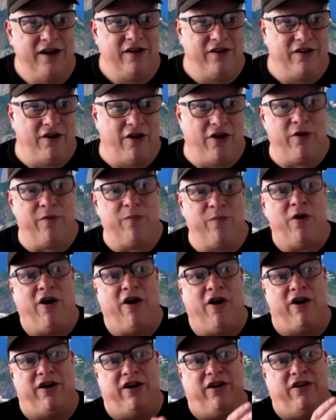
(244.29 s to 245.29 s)
The other
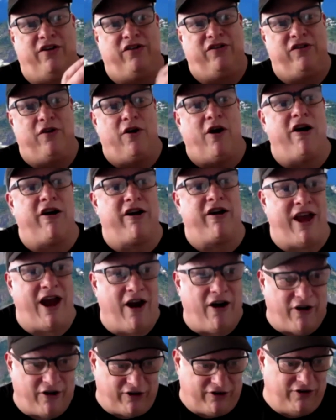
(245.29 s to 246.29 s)
part is you know our
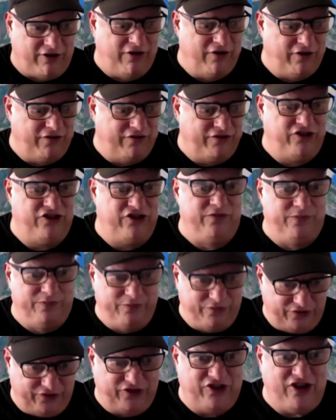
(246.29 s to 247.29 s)
character of
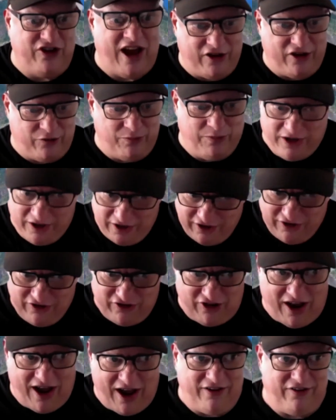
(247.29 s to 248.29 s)
Jasmina
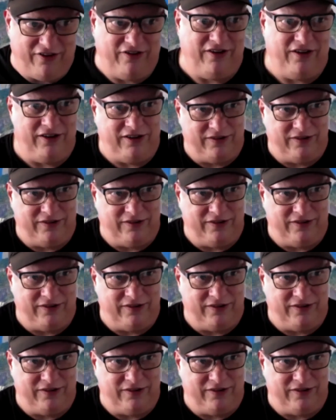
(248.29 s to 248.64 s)
Jazzy